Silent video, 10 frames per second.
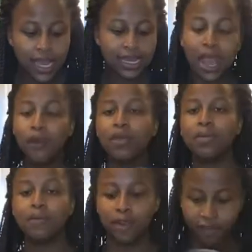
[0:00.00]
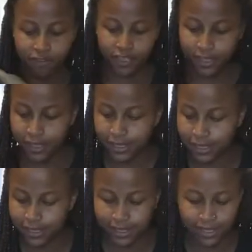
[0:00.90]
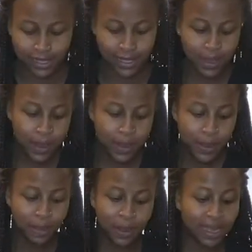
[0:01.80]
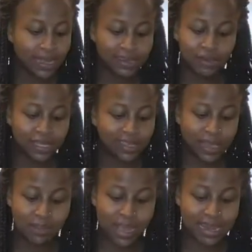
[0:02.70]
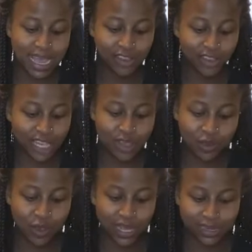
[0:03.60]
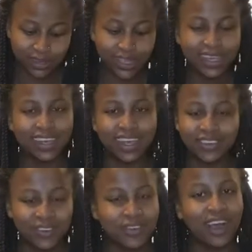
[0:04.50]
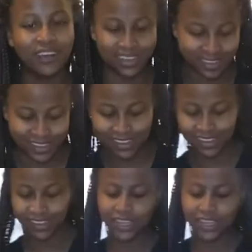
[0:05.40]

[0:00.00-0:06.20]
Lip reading: That would be perfect, because it will take me a day to eat one. I don't know how it tastes so.